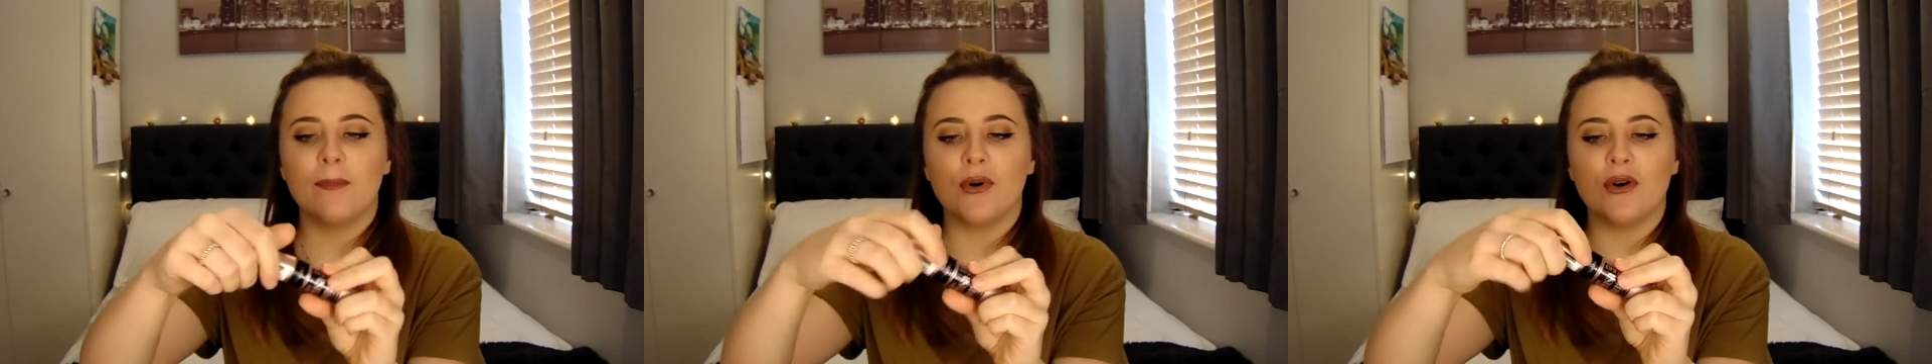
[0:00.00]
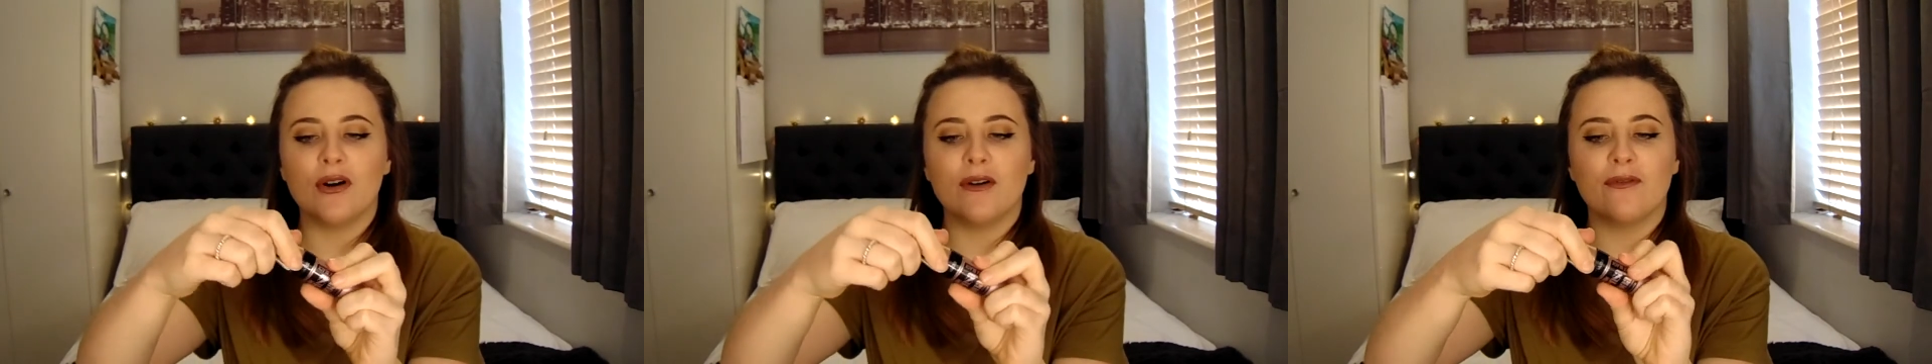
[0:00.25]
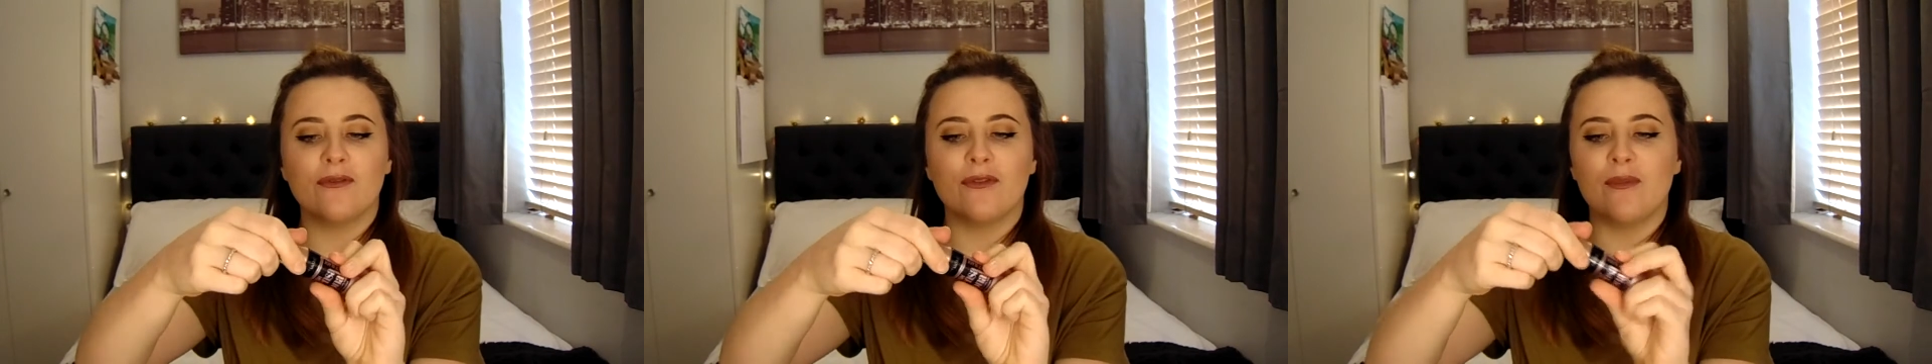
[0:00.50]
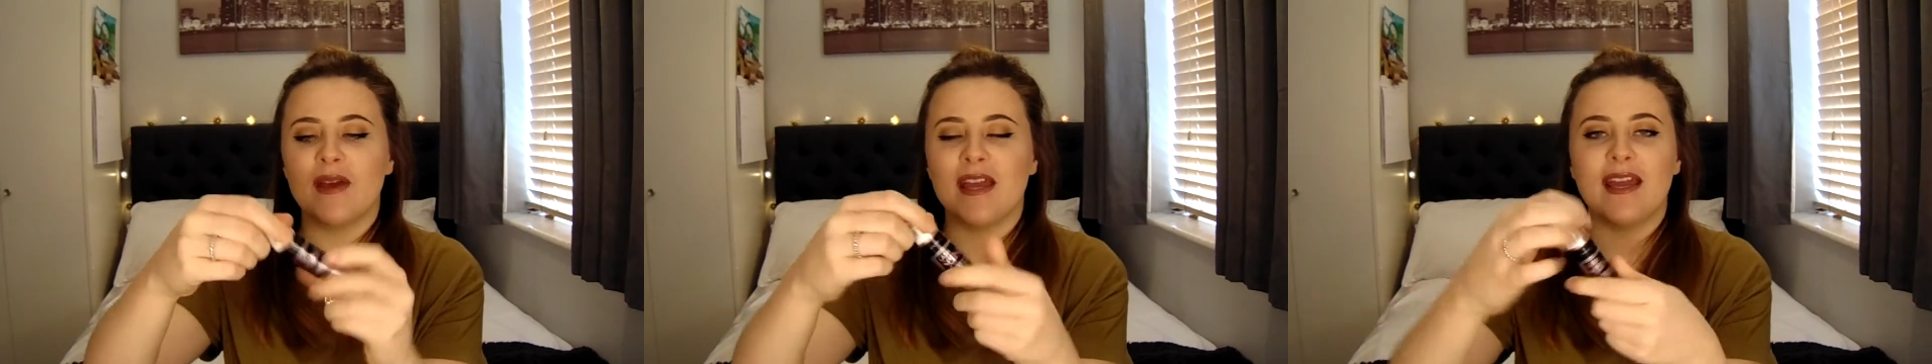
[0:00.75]
but
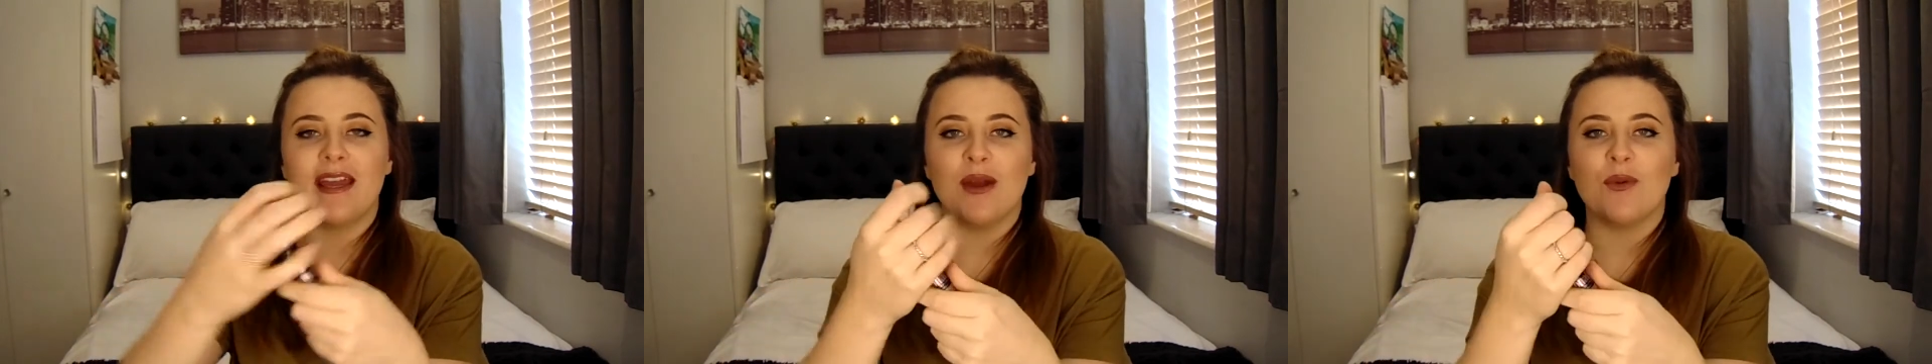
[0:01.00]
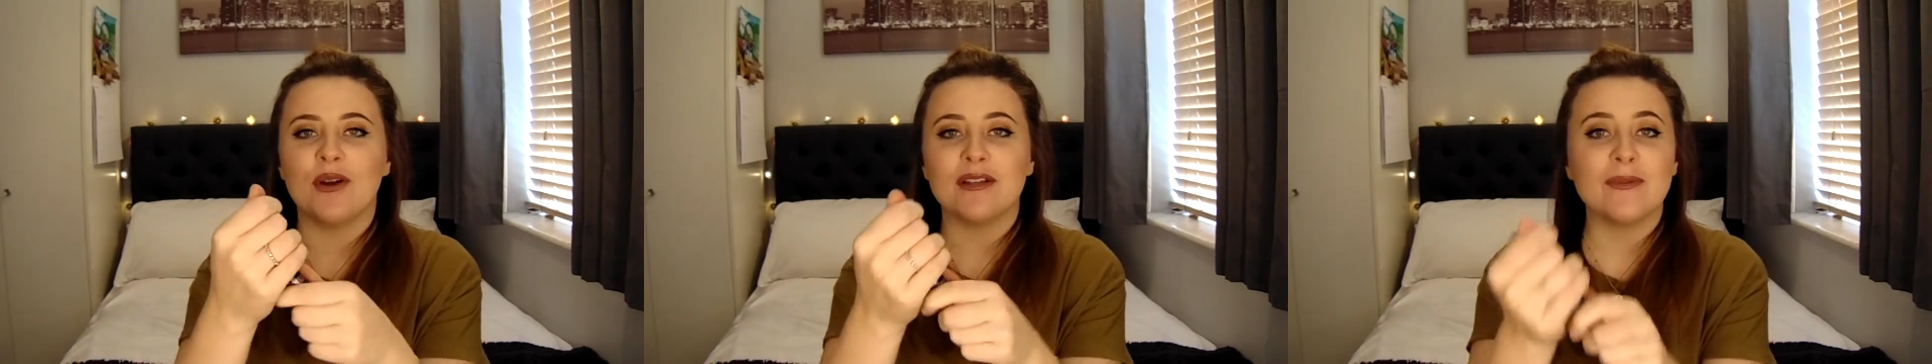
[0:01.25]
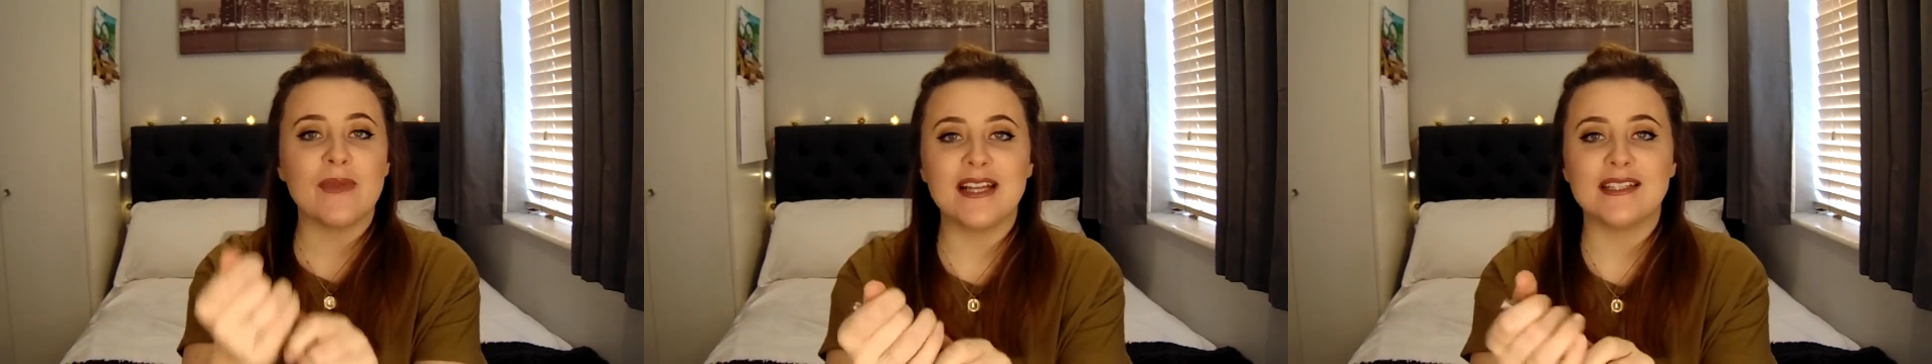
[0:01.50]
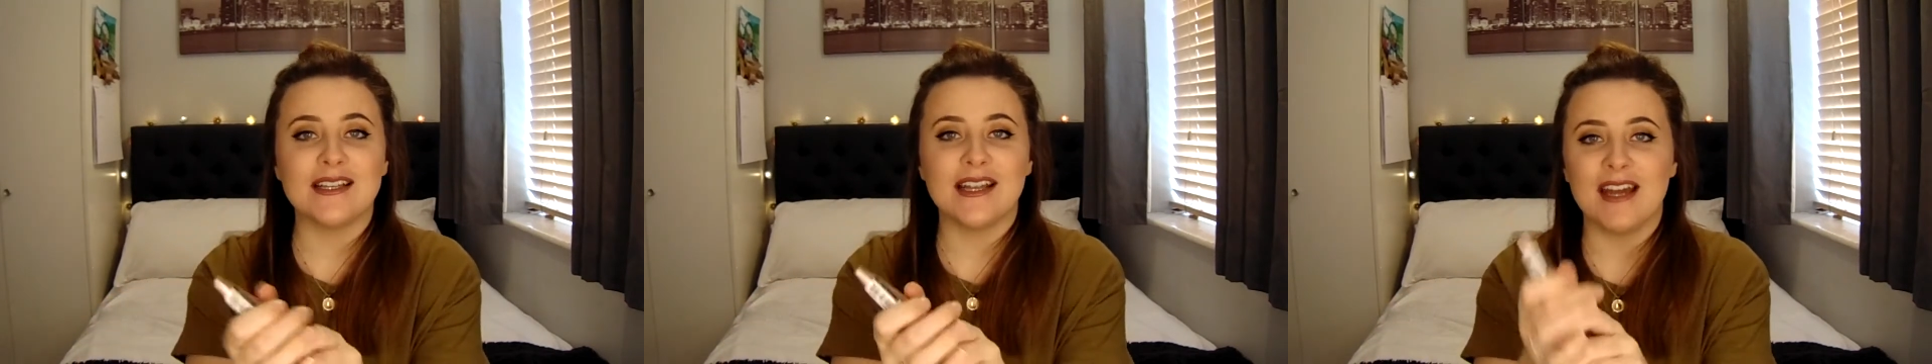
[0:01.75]
for me it works
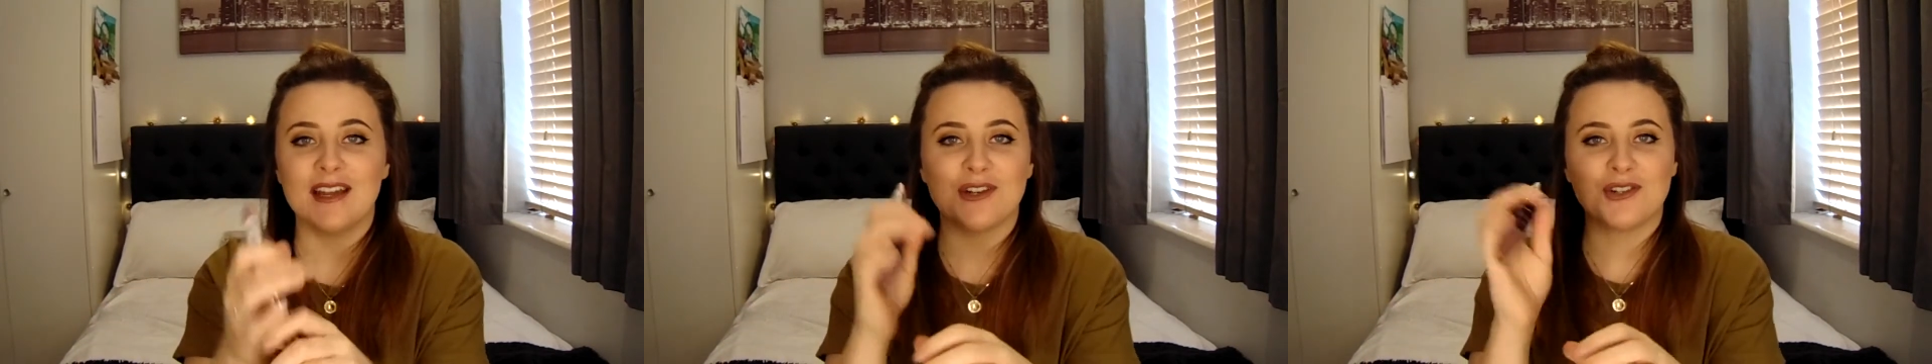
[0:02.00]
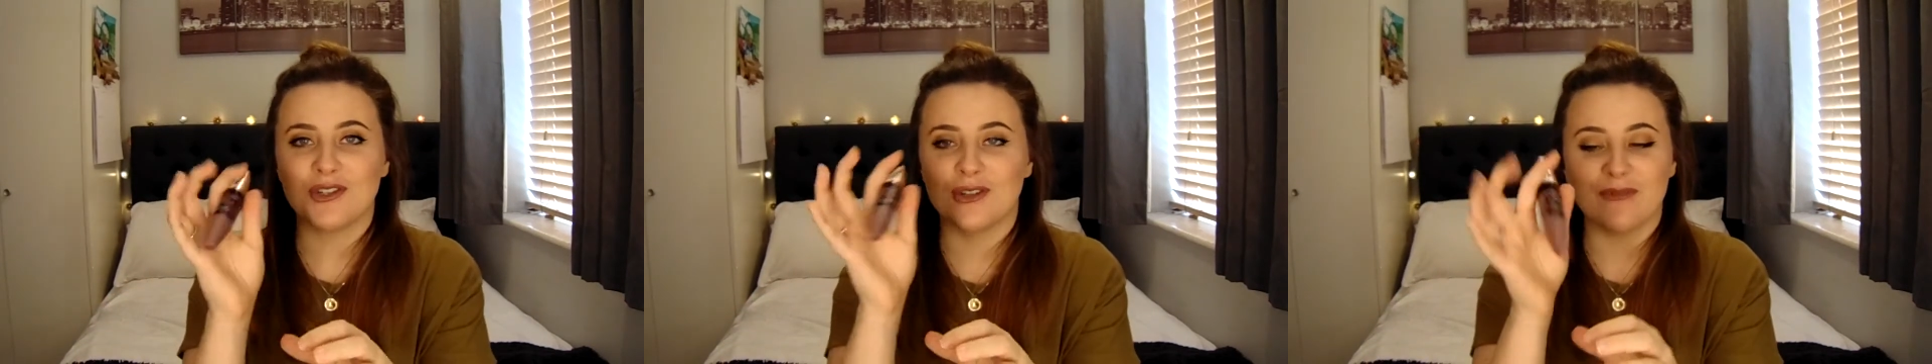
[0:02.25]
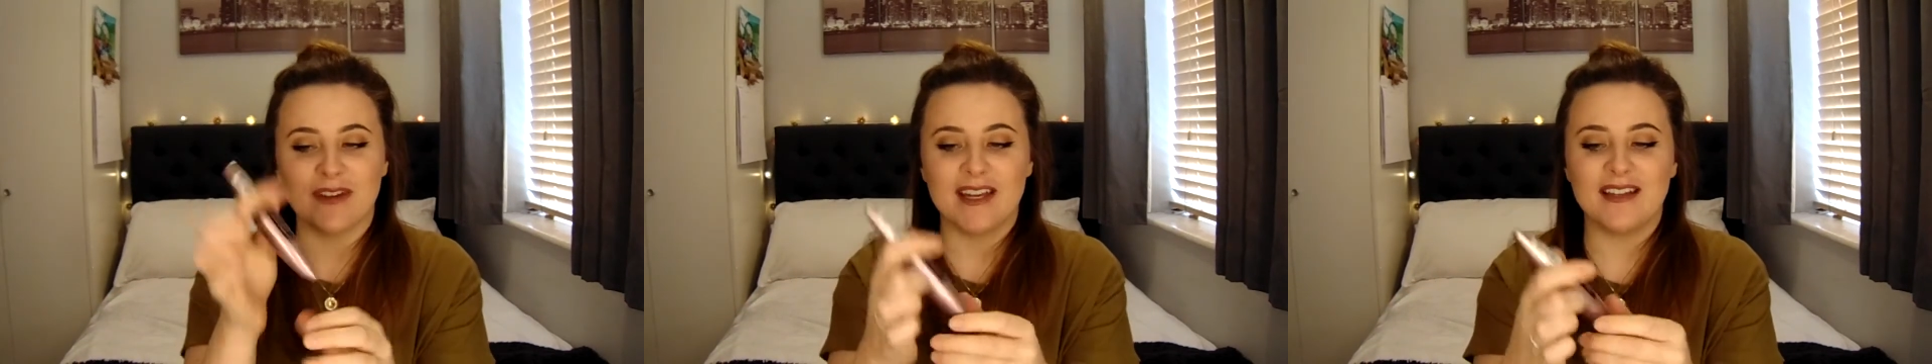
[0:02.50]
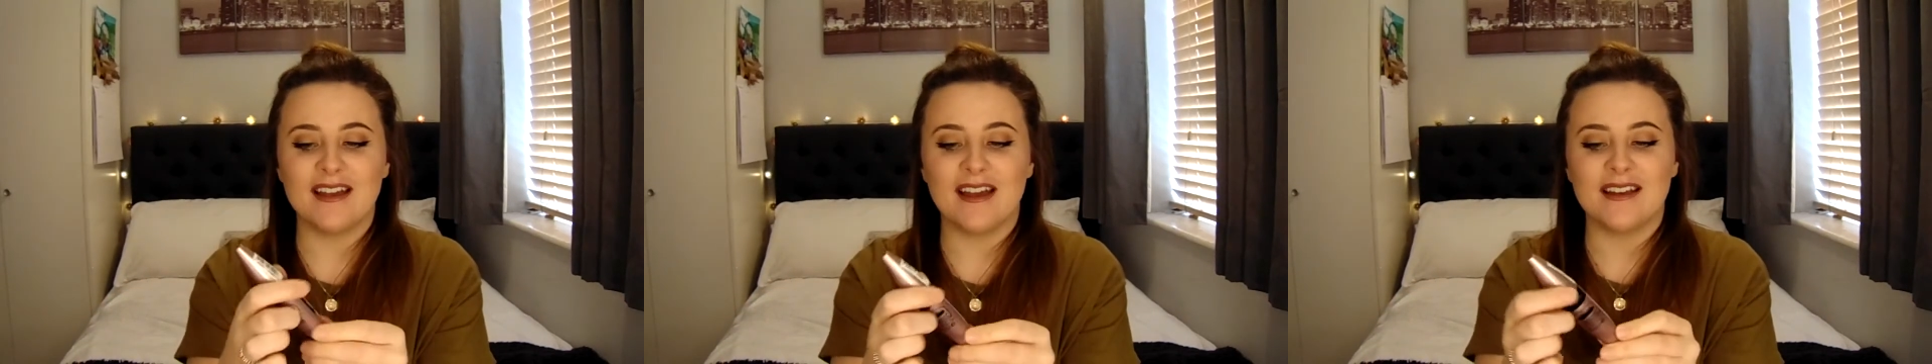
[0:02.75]
amazingly and I just love it,